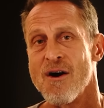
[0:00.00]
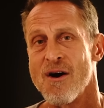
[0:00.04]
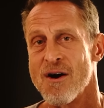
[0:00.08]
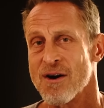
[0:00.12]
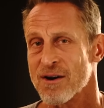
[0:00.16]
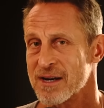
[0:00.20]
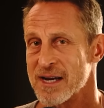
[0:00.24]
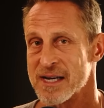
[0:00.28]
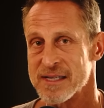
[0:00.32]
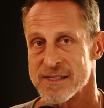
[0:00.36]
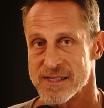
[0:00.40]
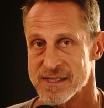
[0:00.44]

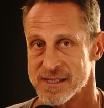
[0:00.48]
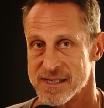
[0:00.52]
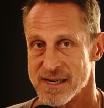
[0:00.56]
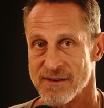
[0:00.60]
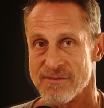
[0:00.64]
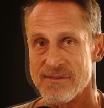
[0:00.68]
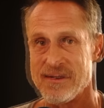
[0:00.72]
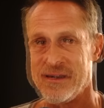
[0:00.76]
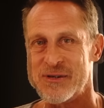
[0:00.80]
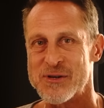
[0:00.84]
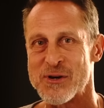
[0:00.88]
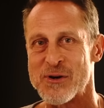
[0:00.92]
all kinds of
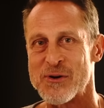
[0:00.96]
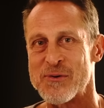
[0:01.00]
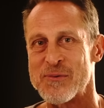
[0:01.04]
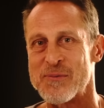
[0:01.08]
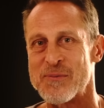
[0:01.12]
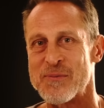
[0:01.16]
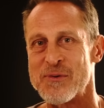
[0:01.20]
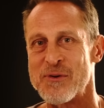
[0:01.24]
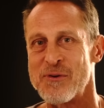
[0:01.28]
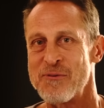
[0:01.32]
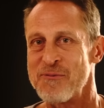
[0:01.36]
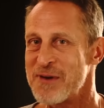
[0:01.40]
stuff. So
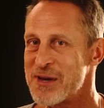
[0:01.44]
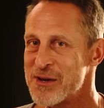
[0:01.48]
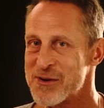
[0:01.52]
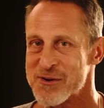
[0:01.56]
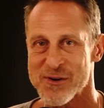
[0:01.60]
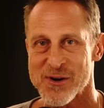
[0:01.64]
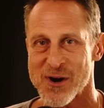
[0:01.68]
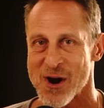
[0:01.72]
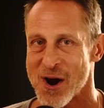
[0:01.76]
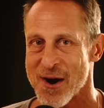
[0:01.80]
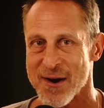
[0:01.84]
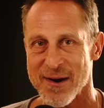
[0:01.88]
you feed
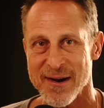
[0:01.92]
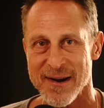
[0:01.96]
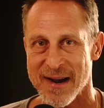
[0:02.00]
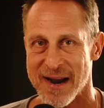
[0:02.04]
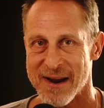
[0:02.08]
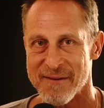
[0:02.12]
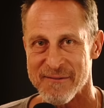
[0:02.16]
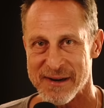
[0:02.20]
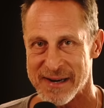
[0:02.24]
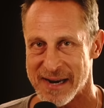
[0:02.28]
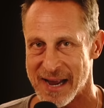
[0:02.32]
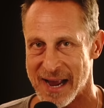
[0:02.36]
your garden
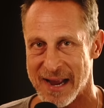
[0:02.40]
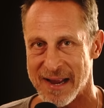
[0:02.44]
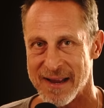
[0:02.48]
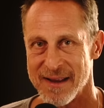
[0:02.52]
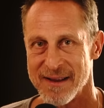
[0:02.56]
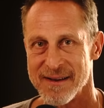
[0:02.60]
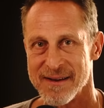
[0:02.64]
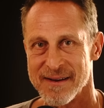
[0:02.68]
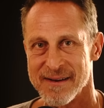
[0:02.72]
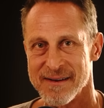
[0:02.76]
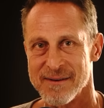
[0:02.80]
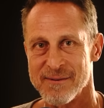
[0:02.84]
every day.